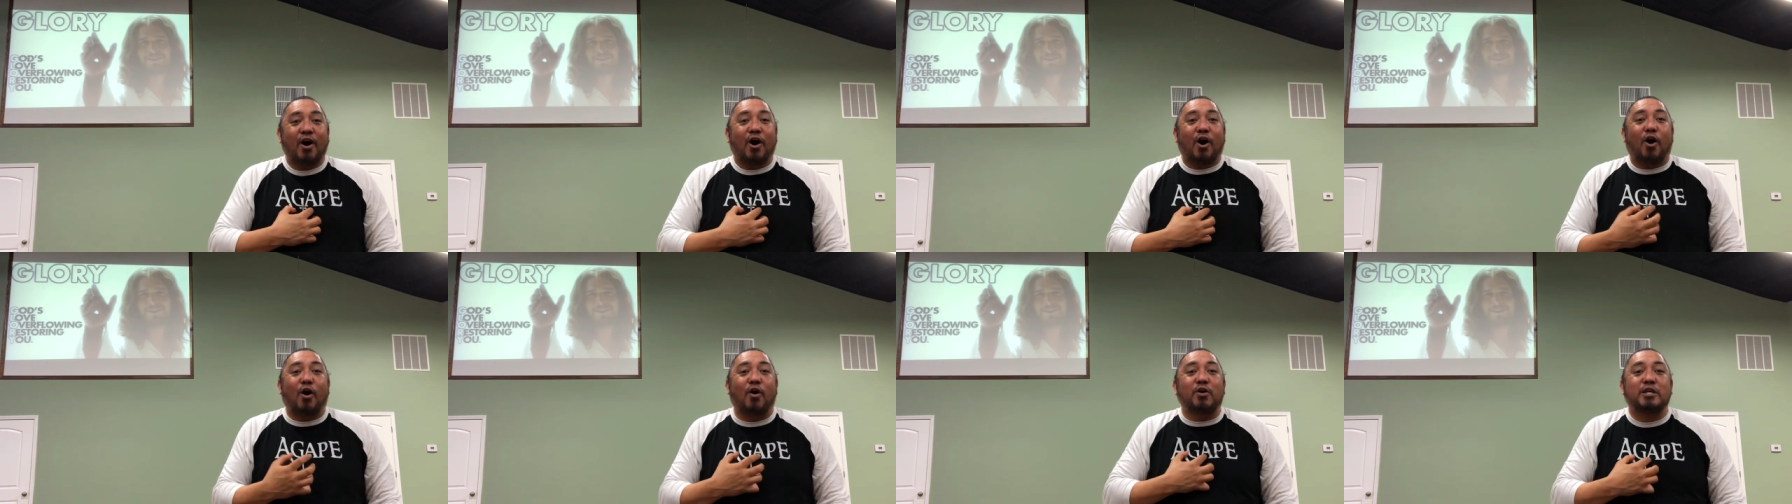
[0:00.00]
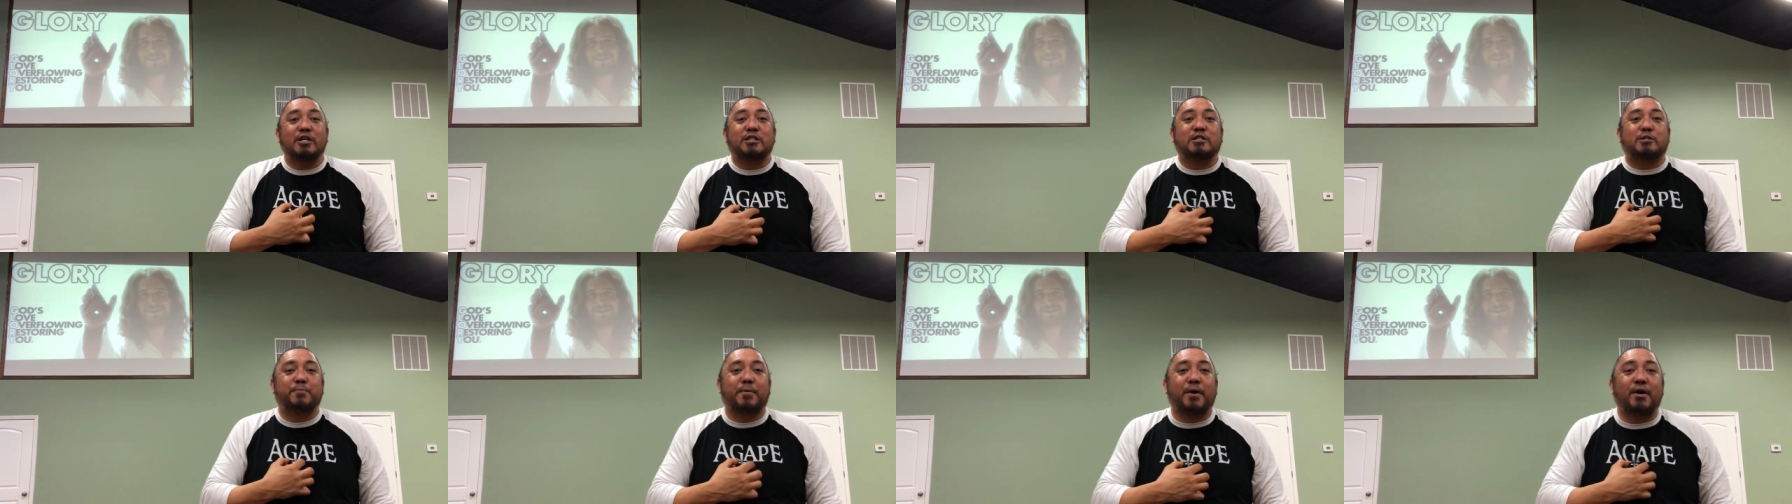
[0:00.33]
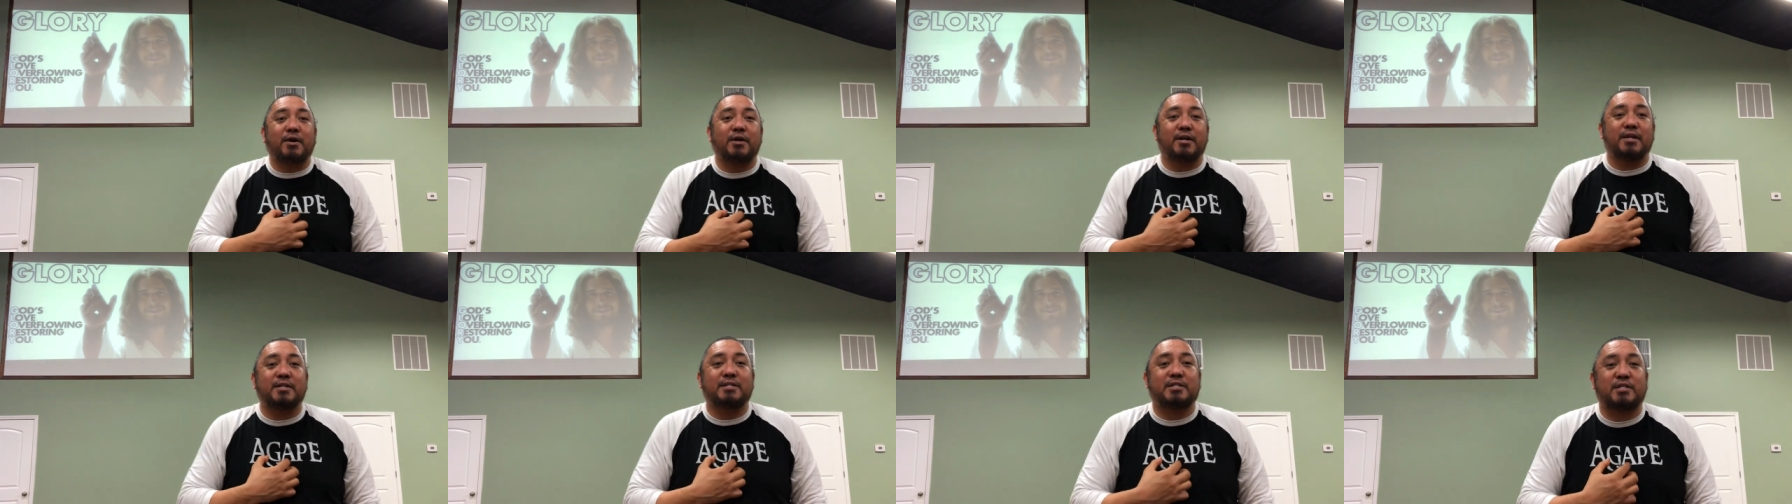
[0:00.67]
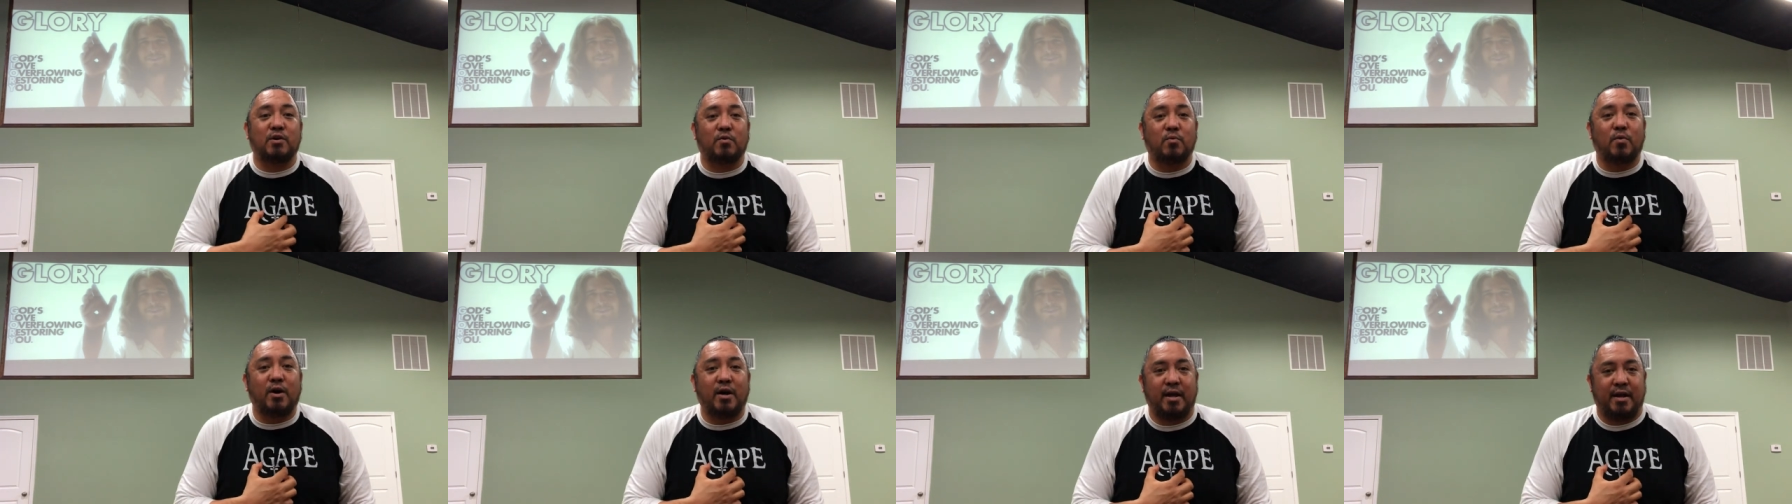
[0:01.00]
Holy Spirit is
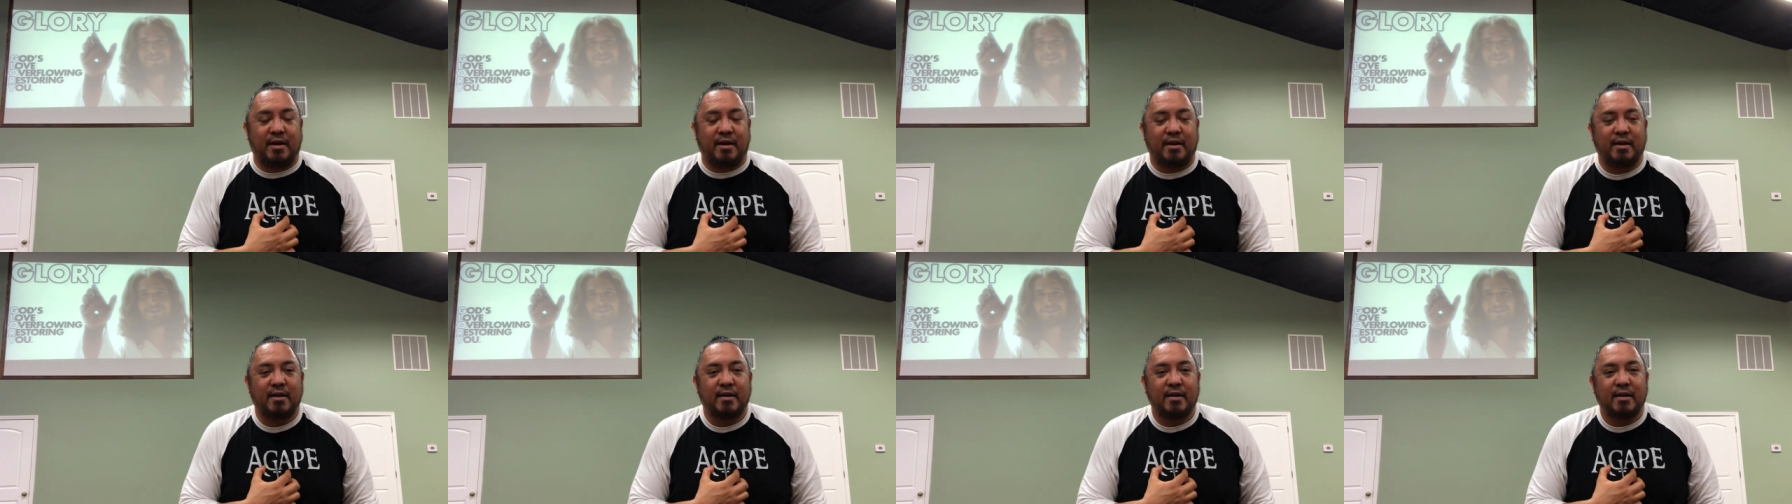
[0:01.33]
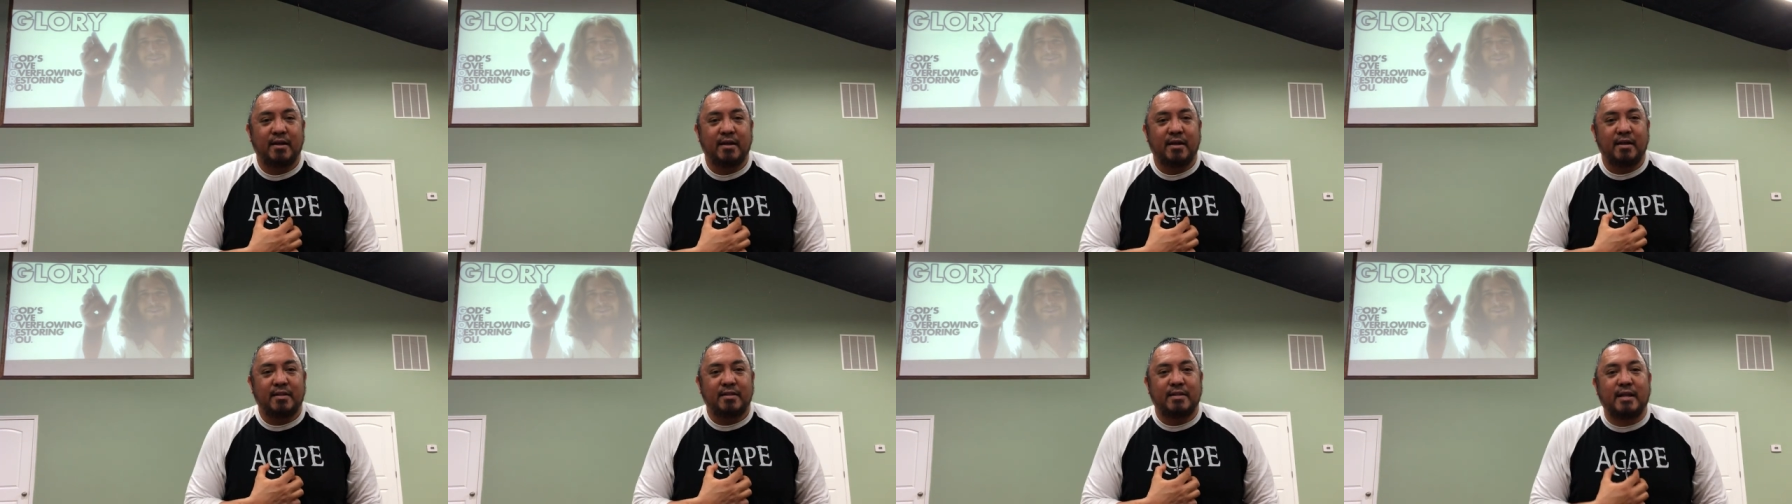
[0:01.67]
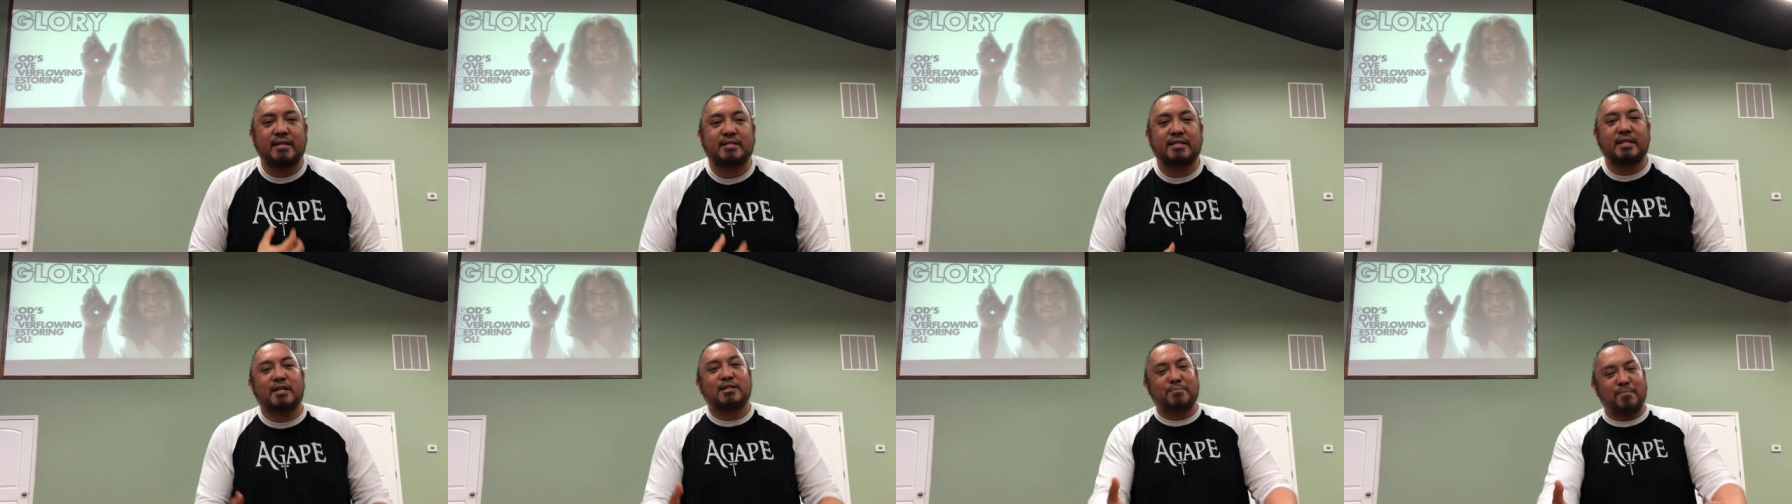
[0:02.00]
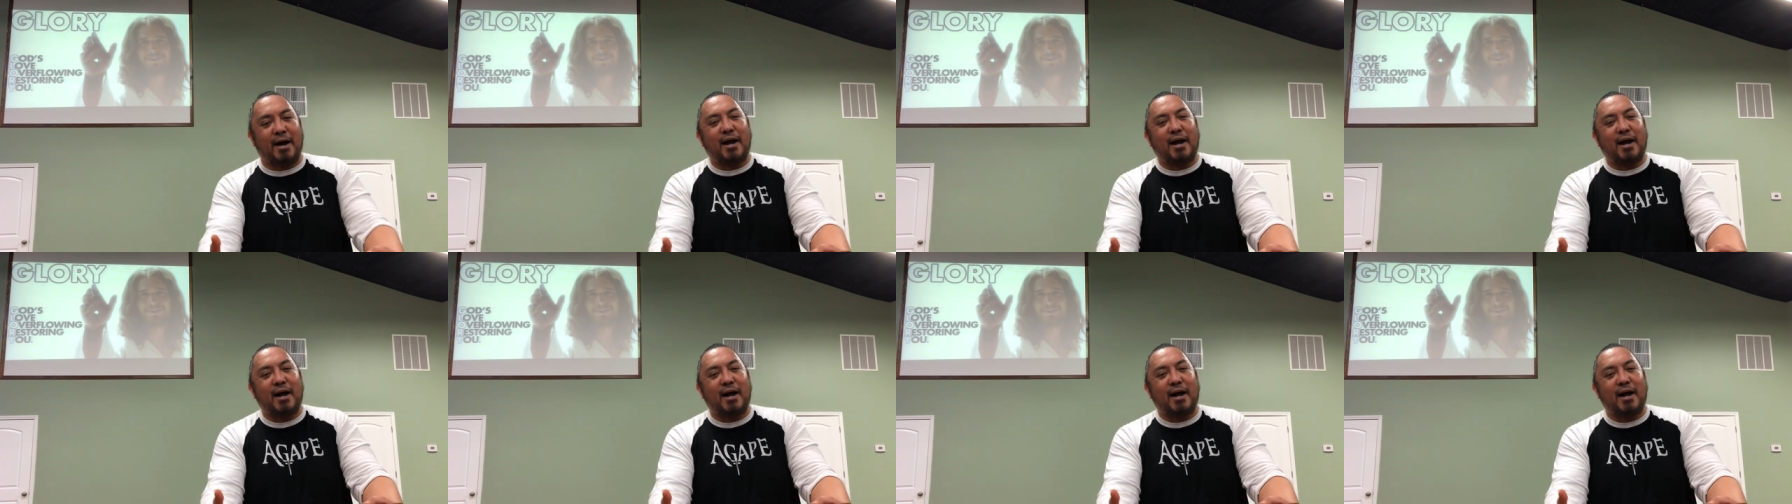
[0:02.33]
the one that says,